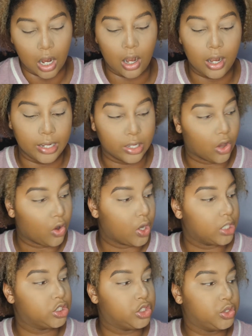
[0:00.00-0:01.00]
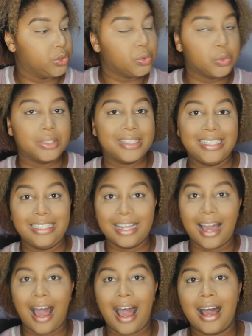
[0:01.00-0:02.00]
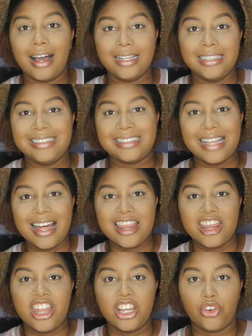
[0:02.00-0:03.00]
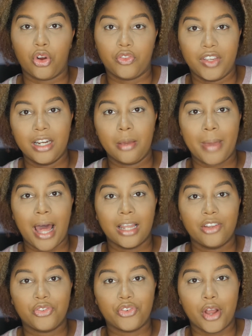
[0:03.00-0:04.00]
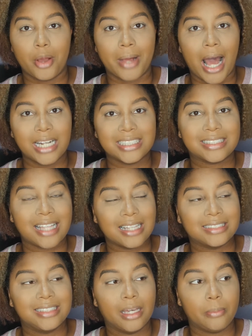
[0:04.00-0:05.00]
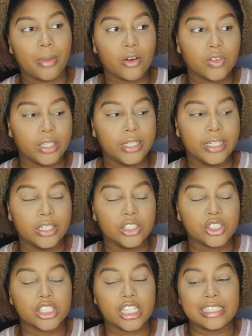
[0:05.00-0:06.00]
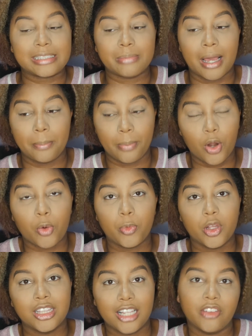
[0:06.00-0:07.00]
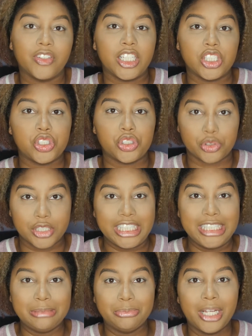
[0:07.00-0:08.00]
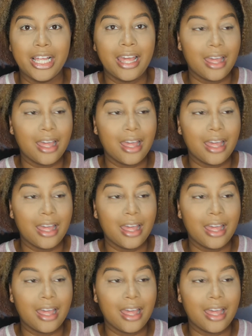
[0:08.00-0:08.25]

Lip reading: Alright, on to the eyes. The Norvina palette from Anastasia Beverly Hills is my purple loving dream.